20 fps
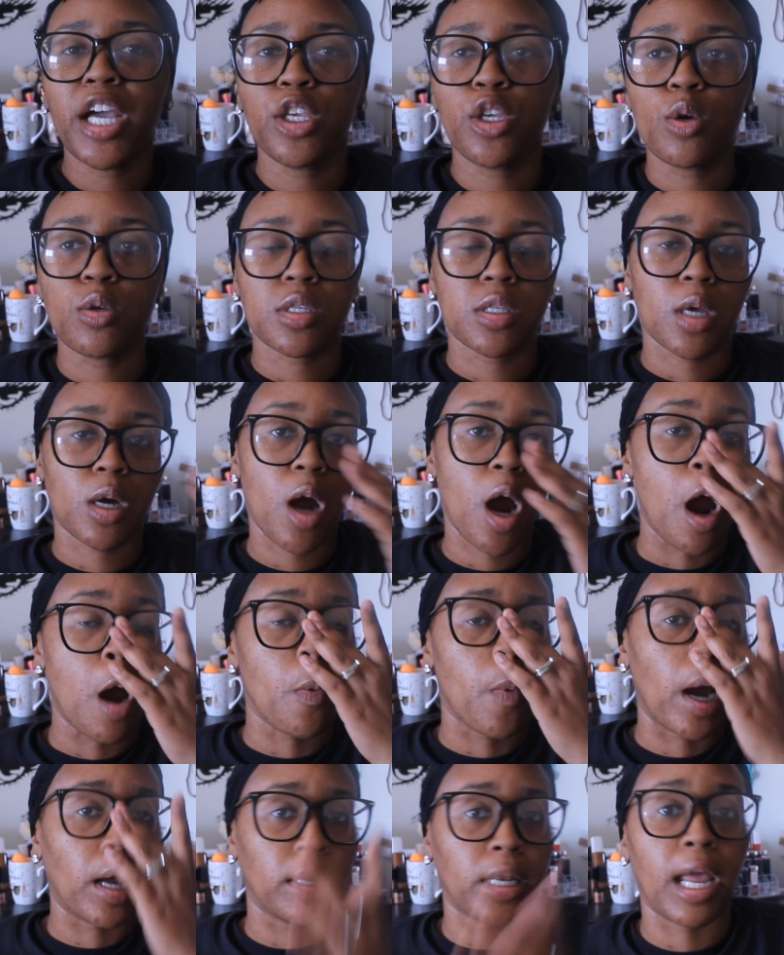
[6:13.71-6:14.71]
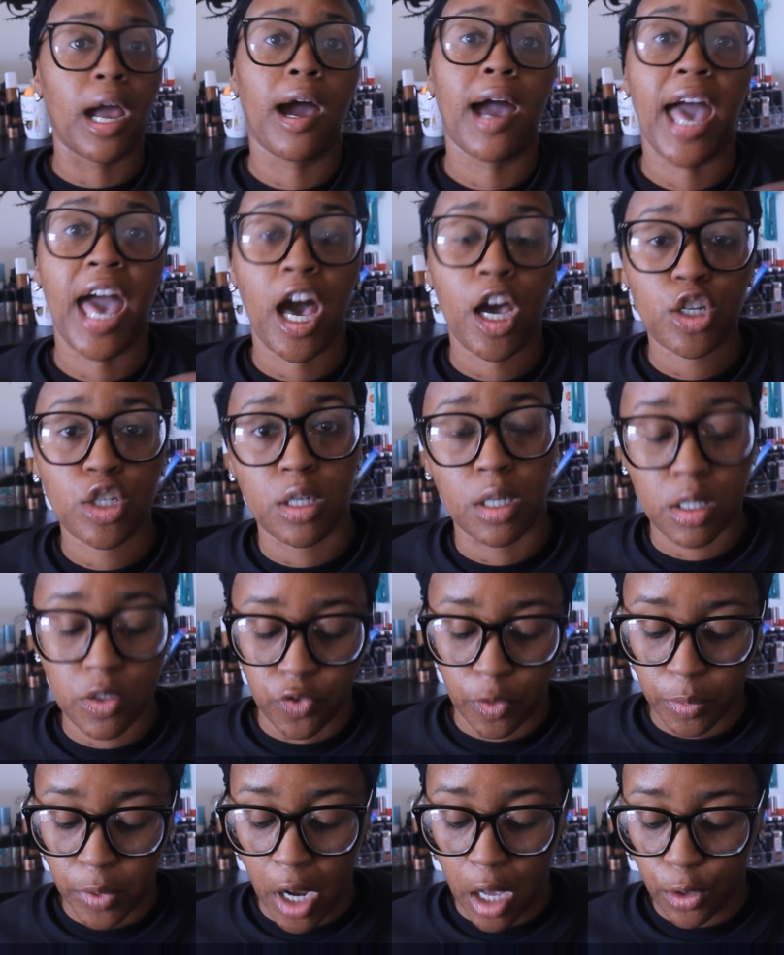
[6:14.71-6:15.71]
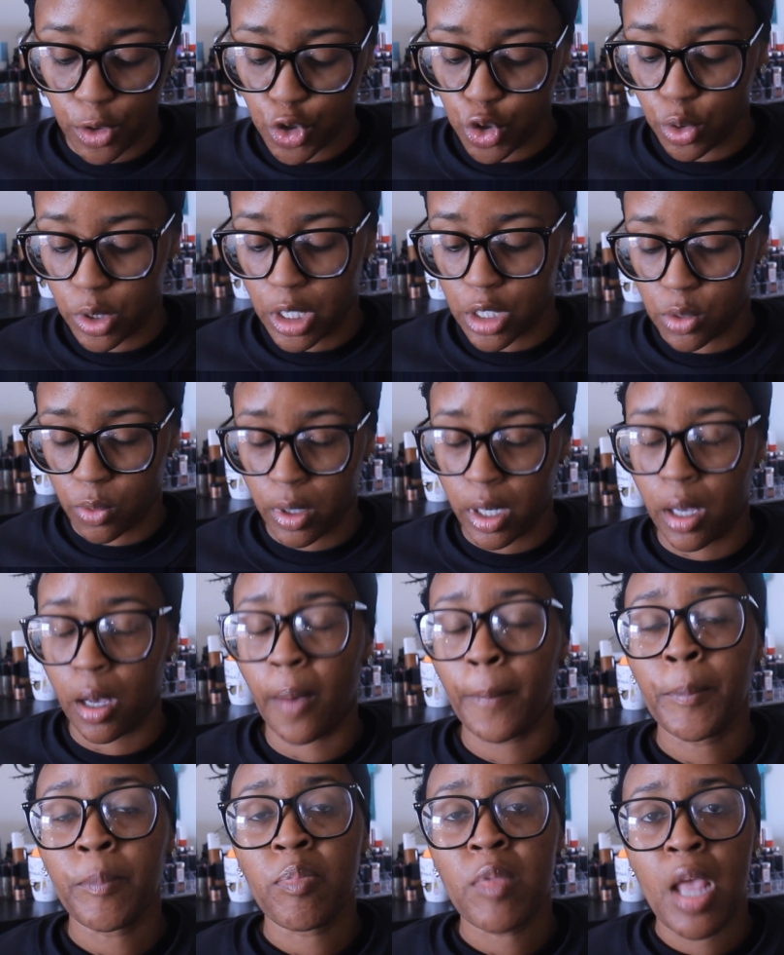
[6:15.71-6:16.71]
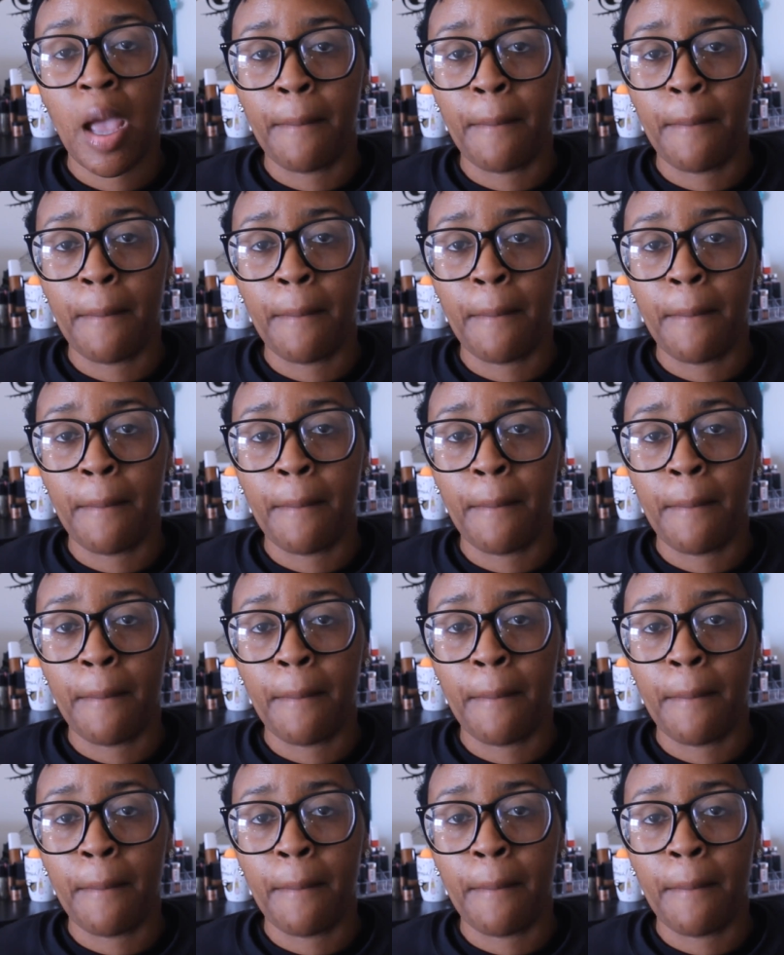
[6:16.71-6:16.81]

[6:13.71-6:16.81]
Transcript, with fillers: I use in the car right now actually is from Dollar Tree as well.